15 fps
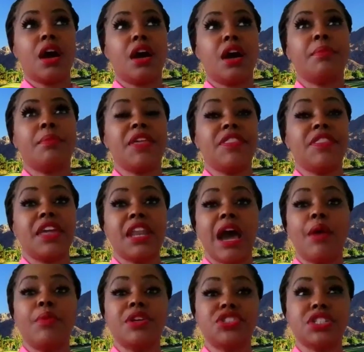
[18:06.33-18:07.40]
Um, and then
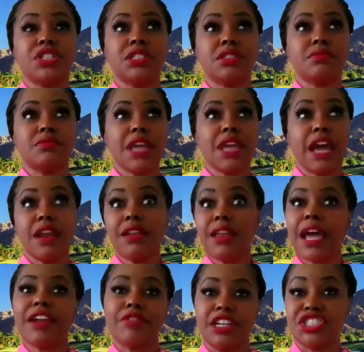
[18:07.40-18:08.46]
I would just kind of
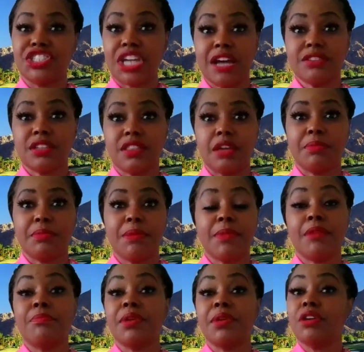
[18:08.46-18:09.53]
like reach out to them and,
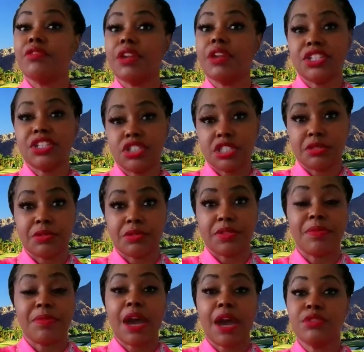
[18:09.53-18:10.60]
and, build relationships with
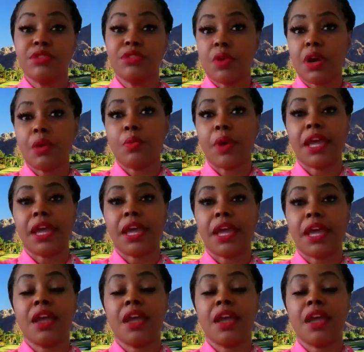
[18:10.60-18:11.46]
them. That was one way.